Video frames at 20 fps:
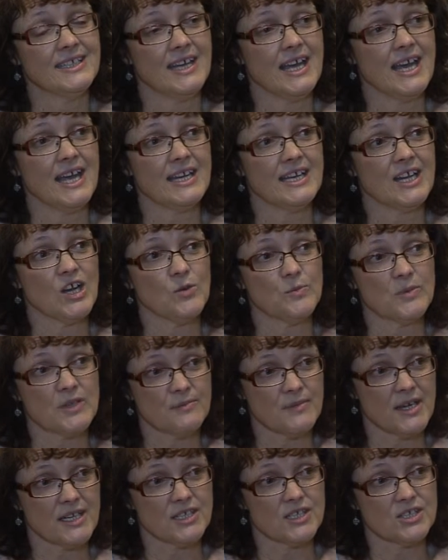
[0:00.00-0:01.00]
and
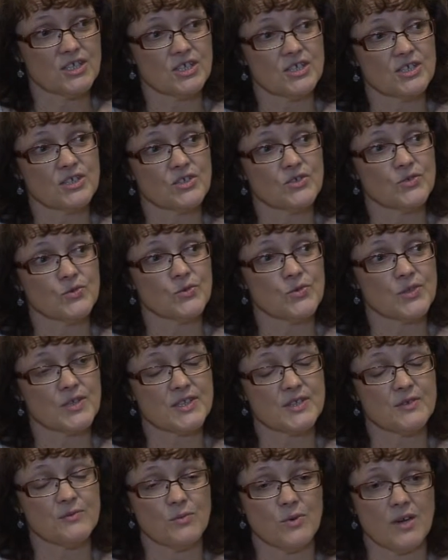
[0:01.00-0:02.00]
helping managing
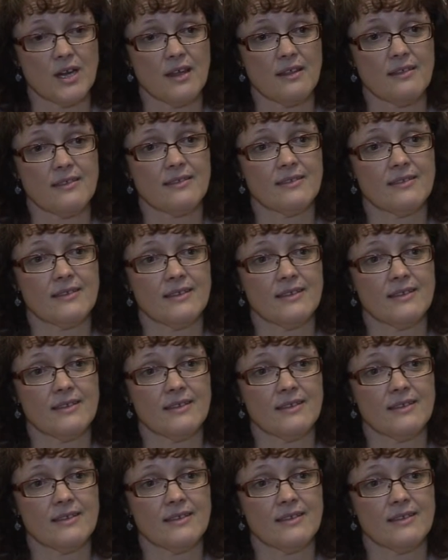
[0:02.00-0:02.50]
shortness of breath.